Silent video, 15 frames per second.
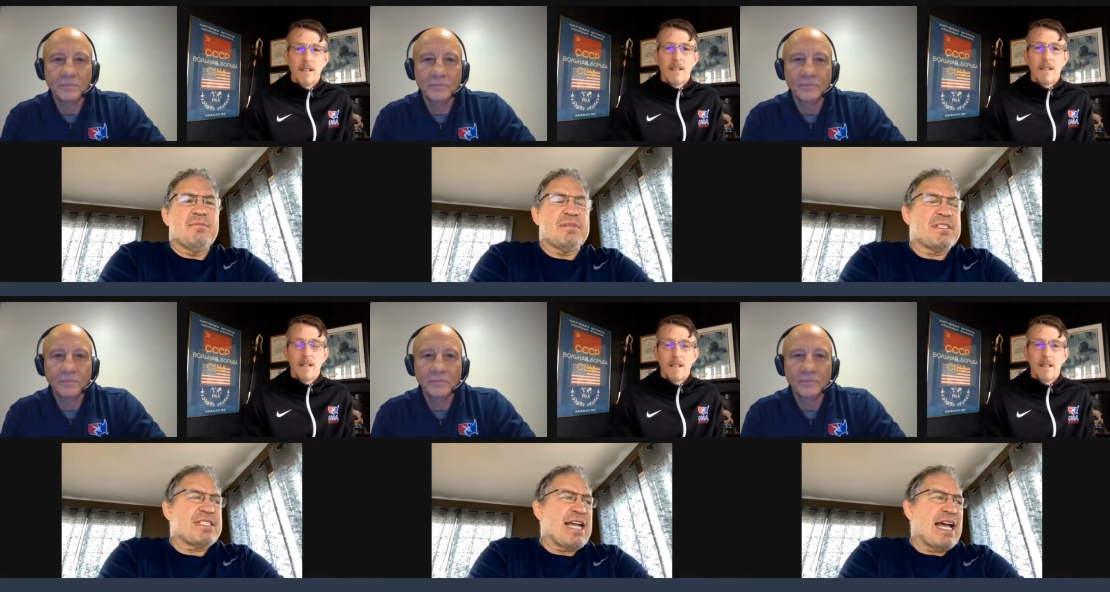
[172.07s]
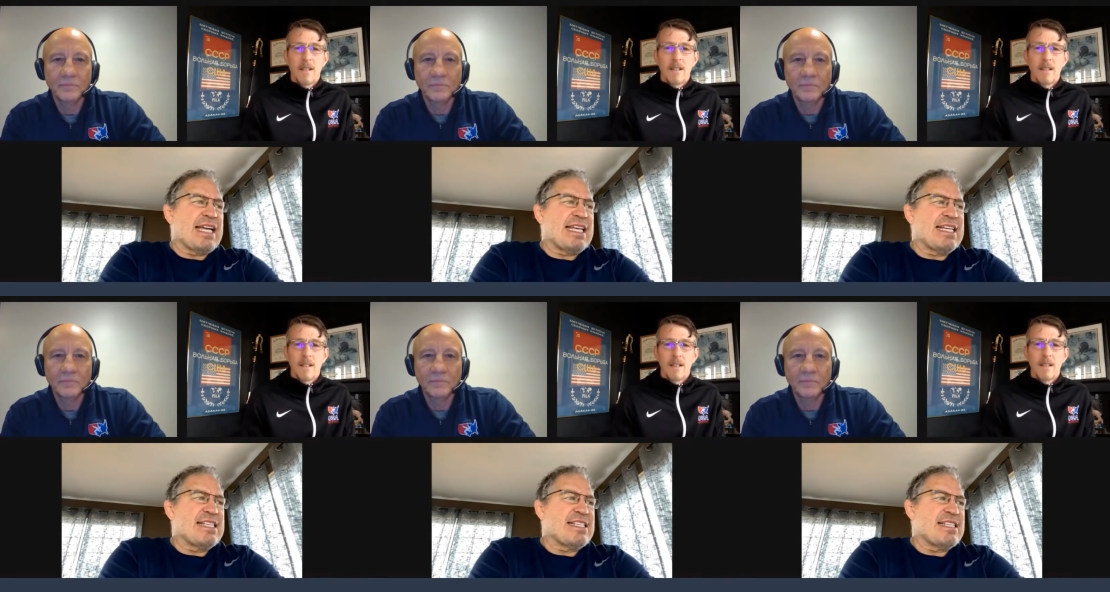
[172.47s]

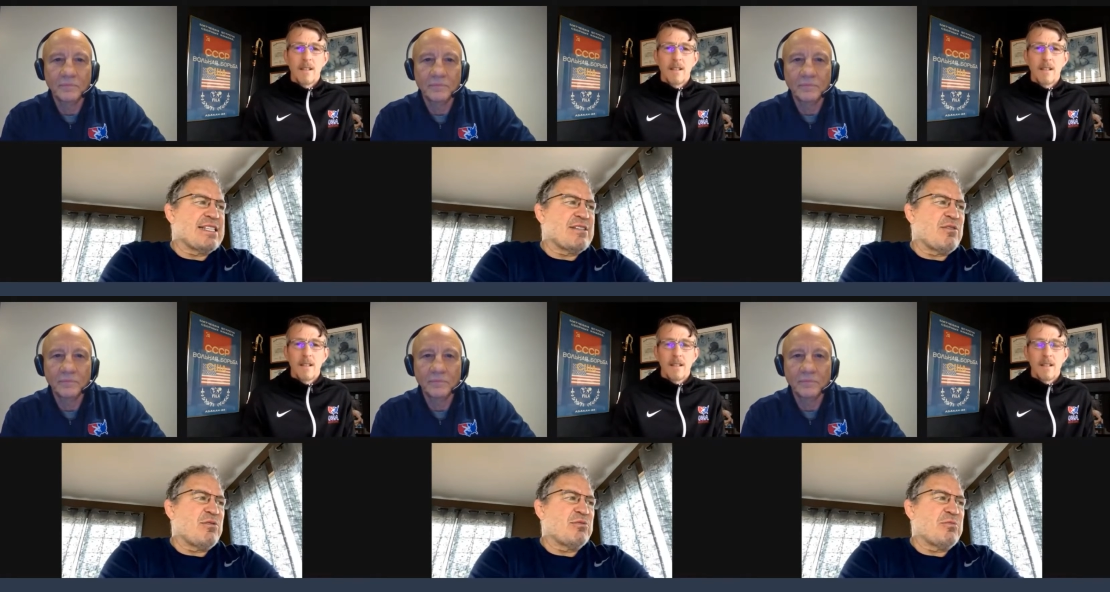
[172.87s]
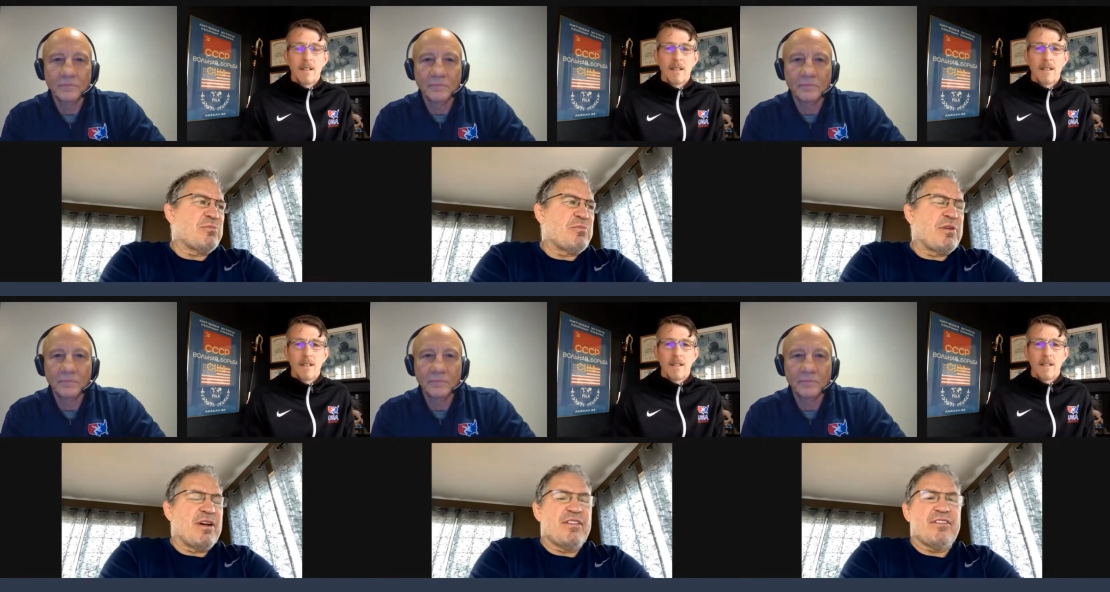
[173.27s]
Speaker 1: Masaki's his older
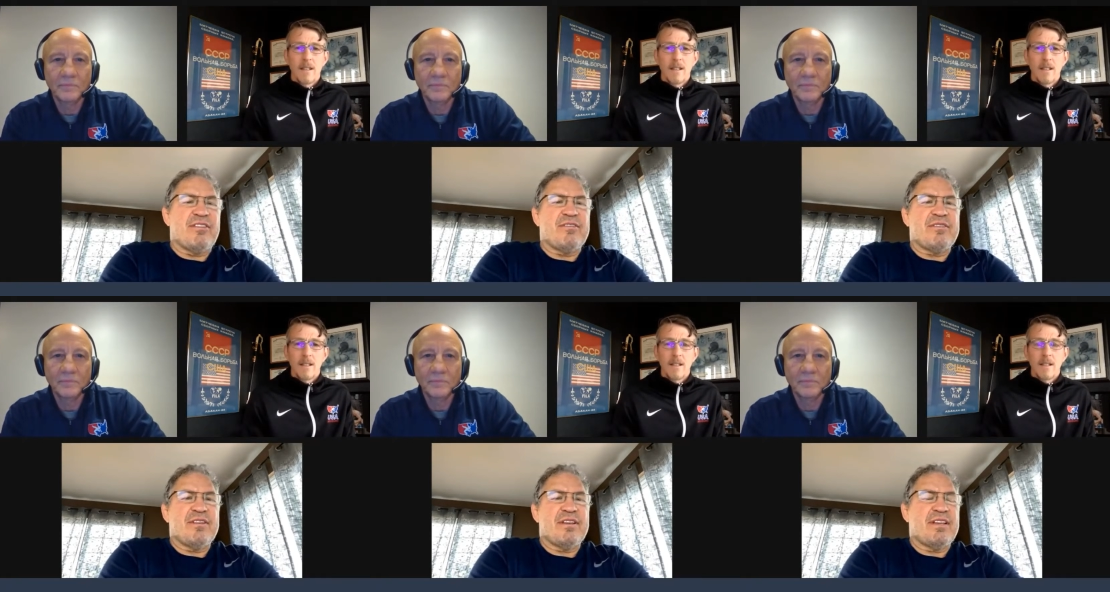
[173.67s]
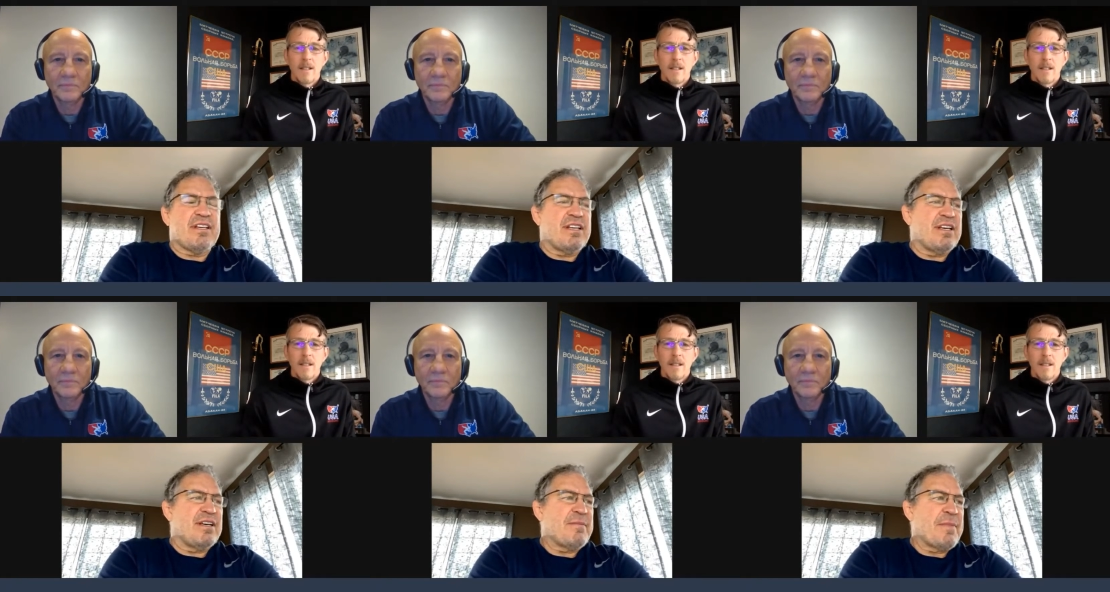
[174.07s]
brother
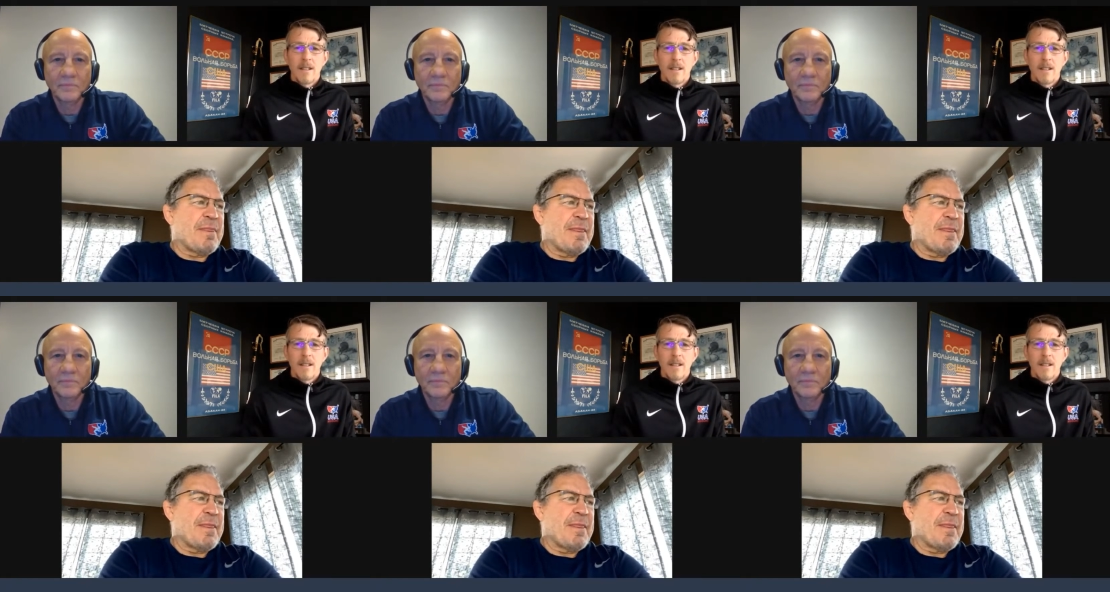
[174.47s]
and the